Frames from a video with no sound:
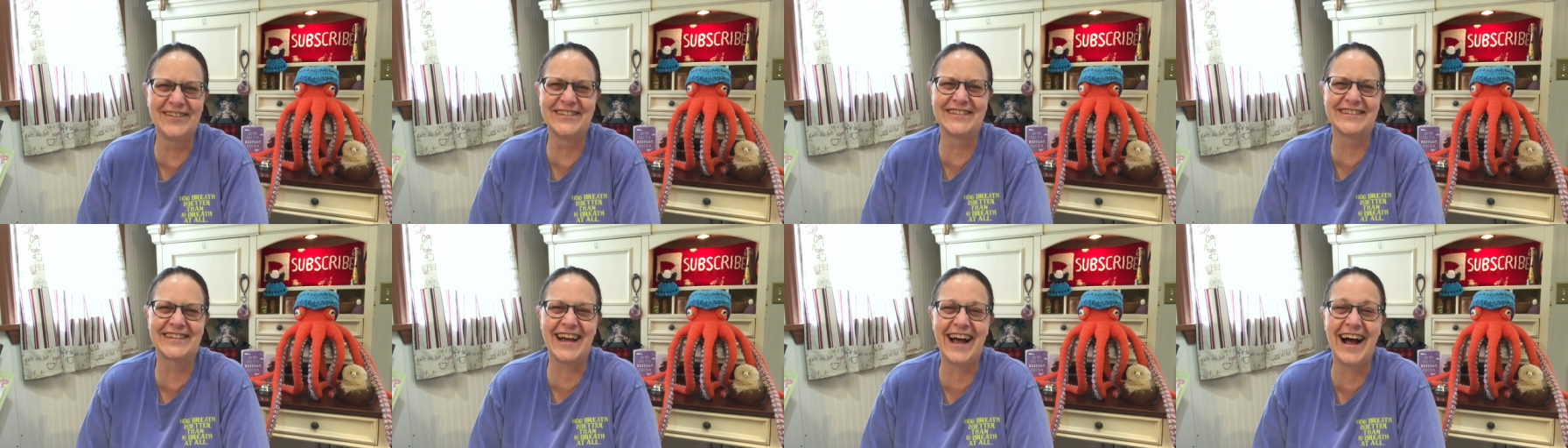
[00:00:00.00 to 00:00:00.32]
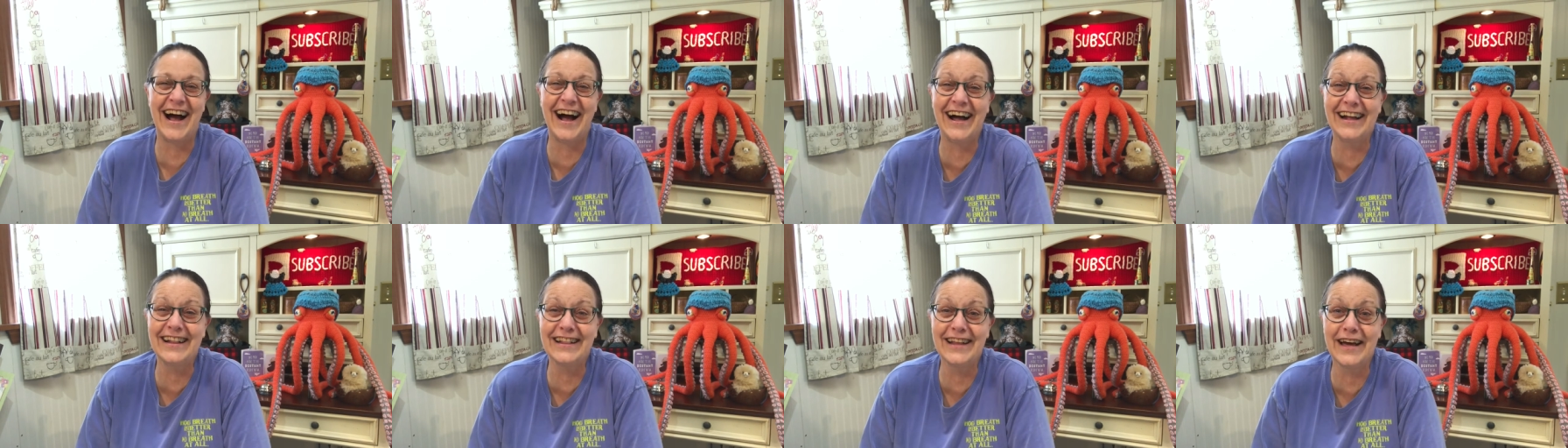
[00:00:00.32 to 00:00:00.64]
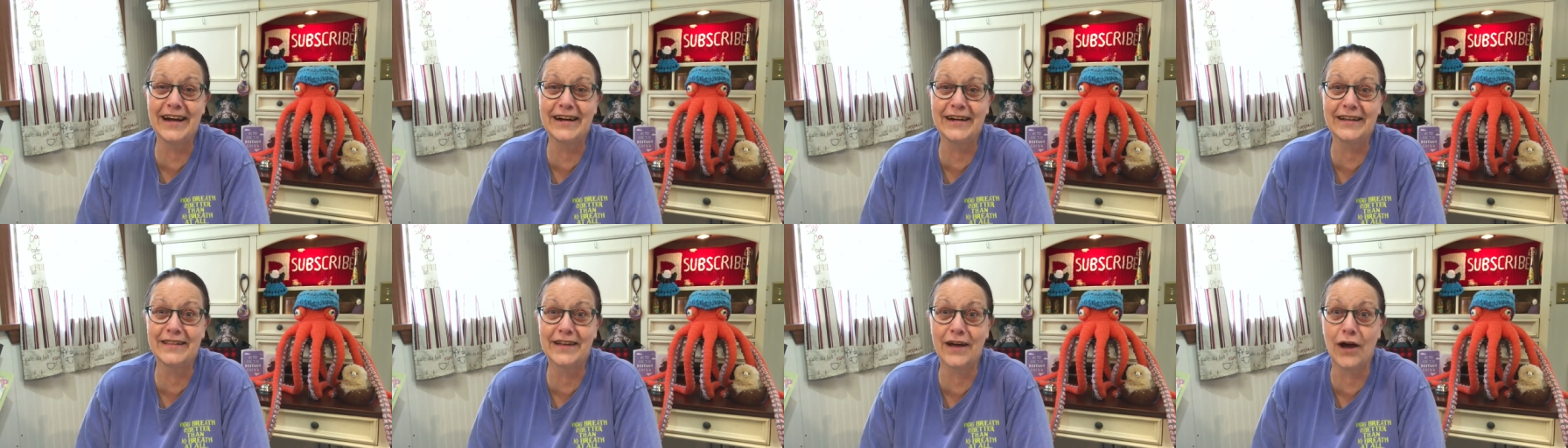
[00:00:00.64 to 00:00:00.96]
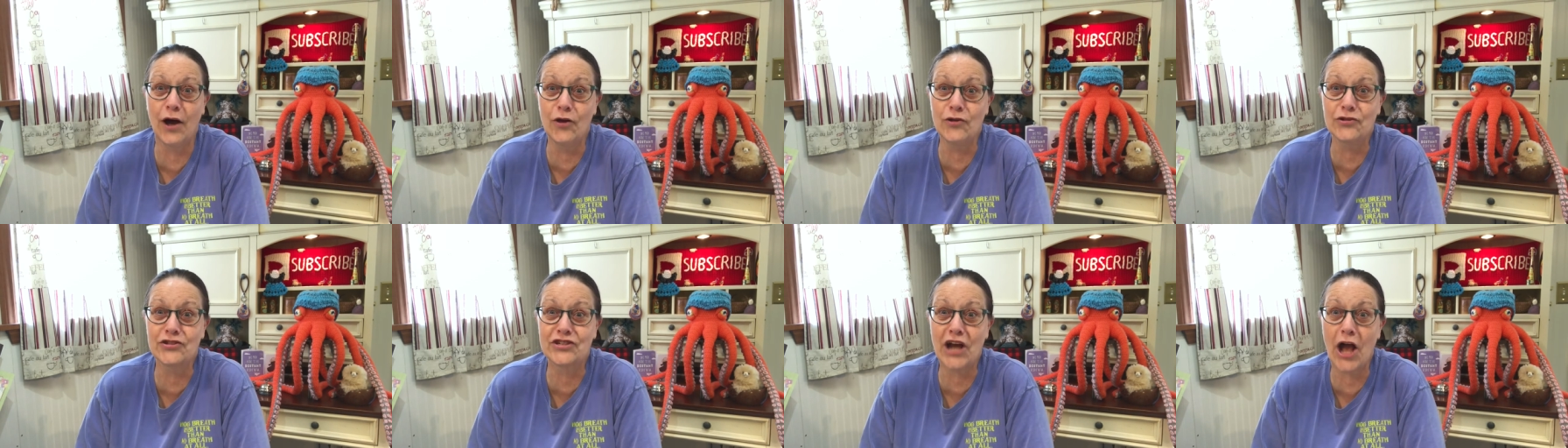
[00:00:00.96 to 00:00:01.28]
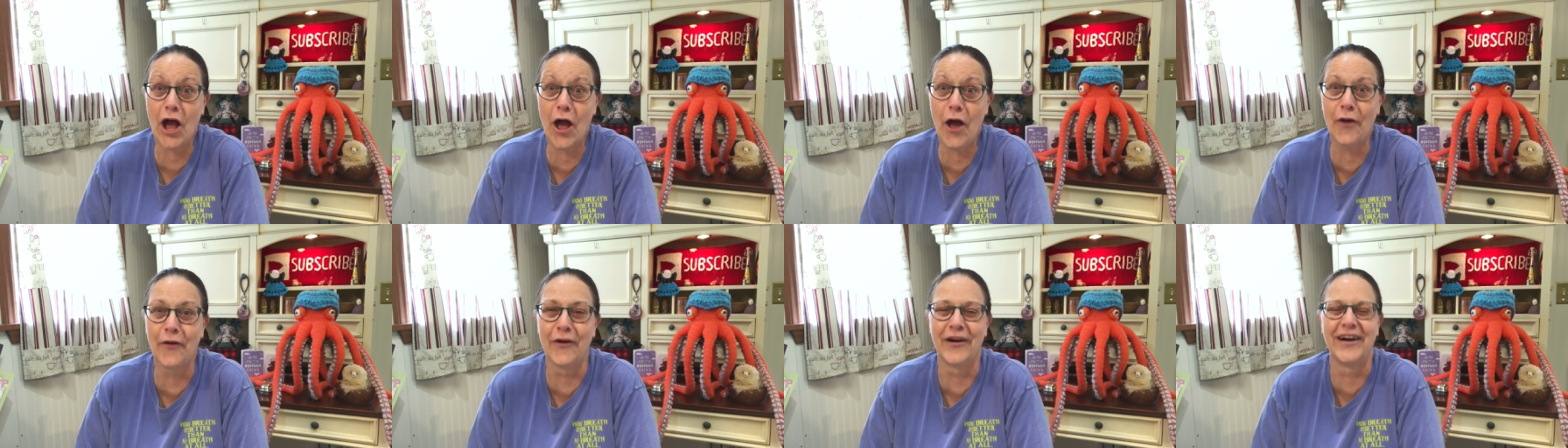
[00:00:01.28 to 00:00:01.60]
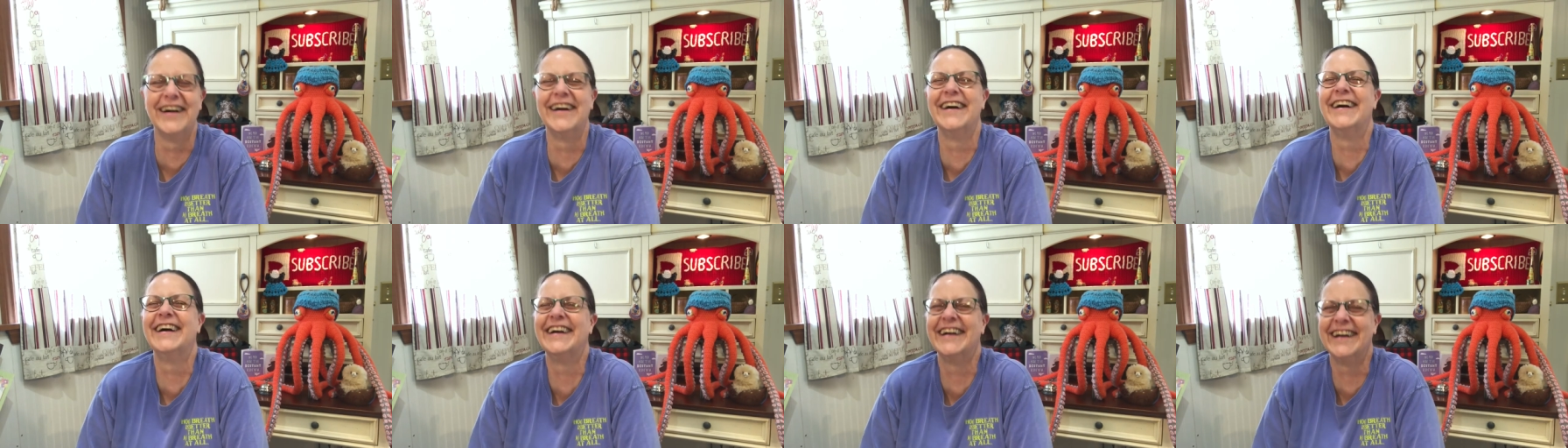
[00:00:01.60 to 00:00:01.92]
was the highlight of the whole show.
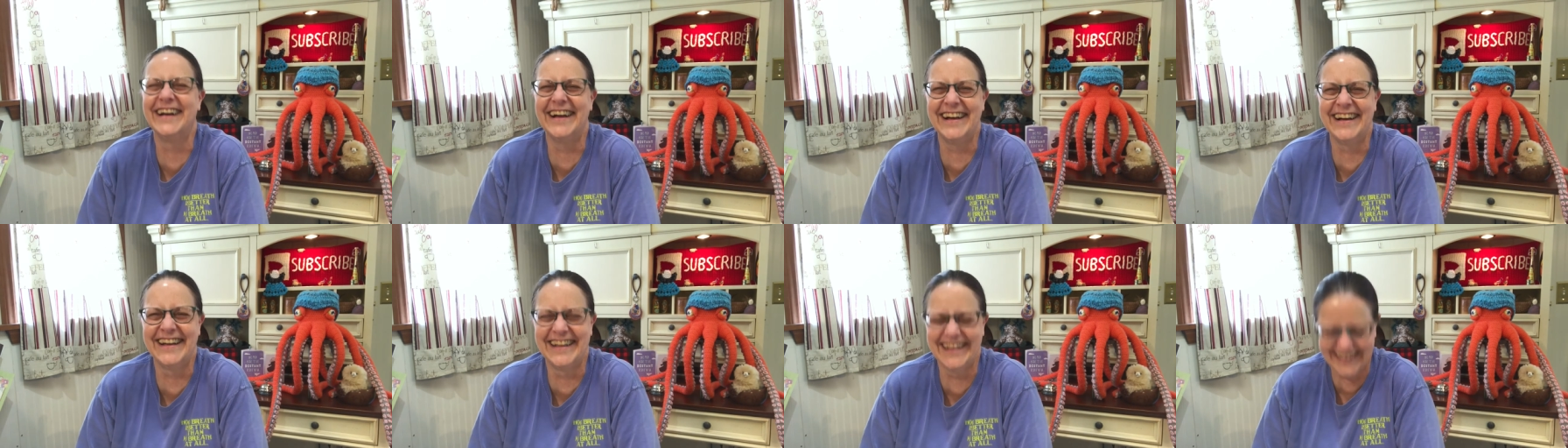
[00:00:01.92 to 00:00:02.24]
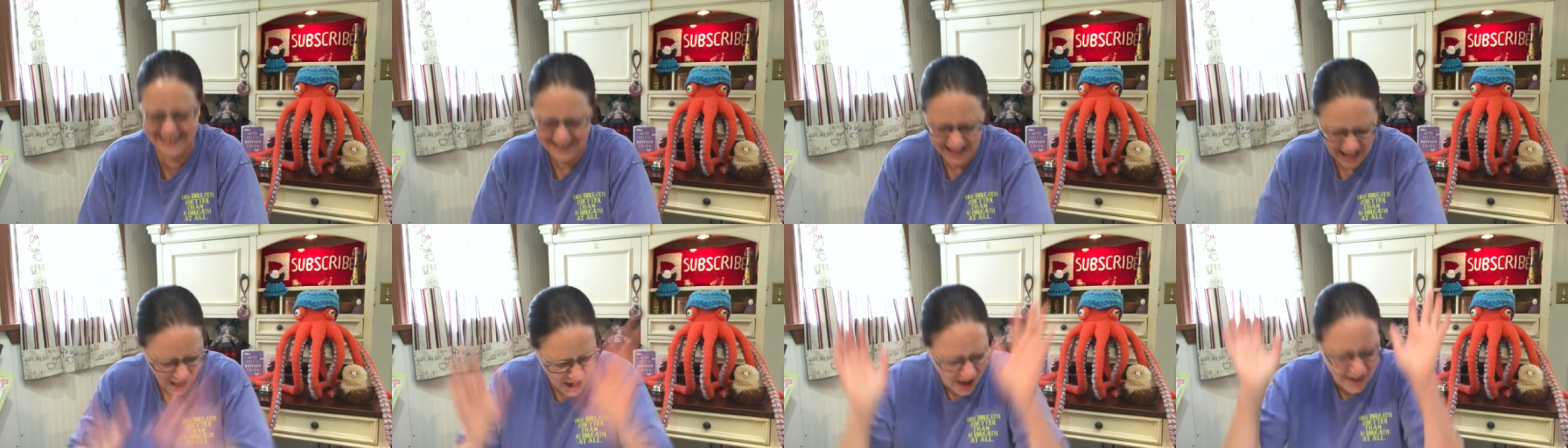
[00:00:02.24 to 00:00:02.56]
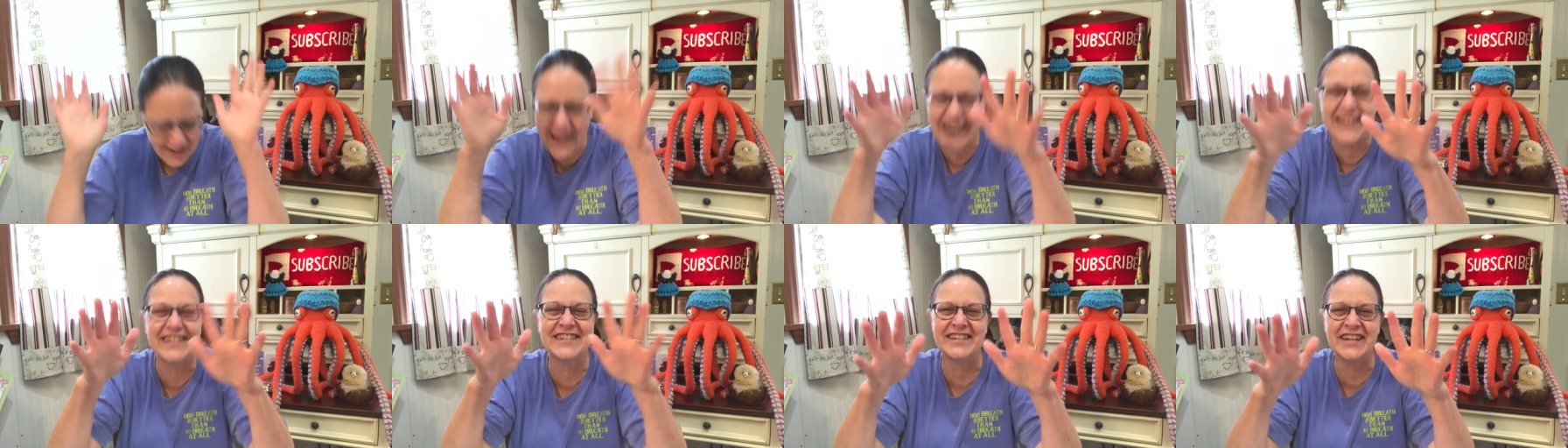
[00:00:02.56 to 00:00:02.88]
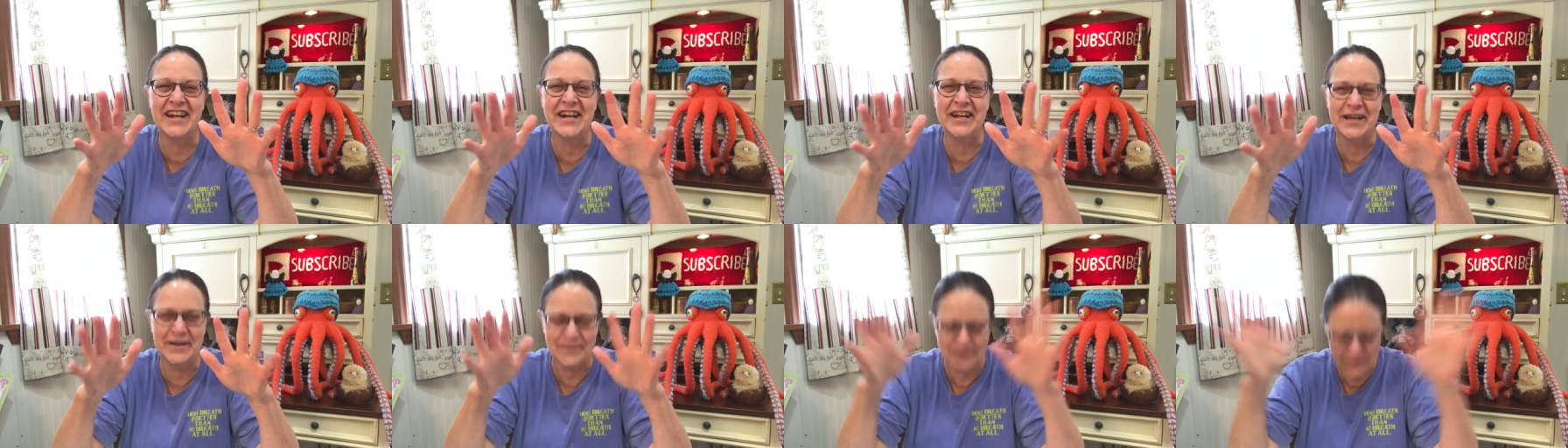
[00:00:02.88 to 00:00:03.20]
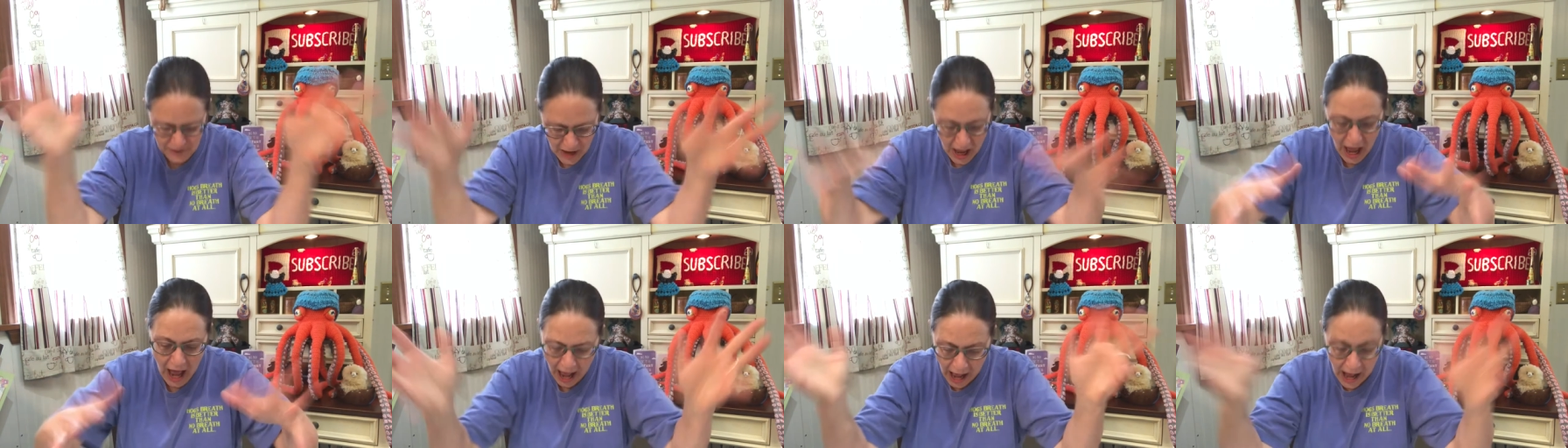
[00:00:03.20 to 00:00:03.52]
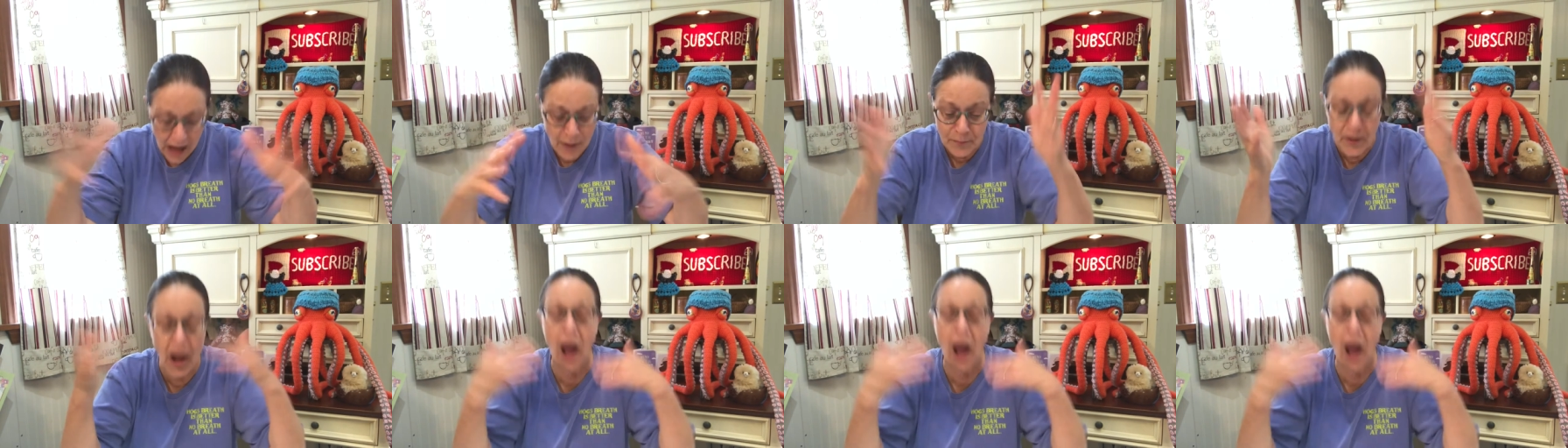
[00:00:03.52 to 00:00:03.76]
Okay, shut up. I'm,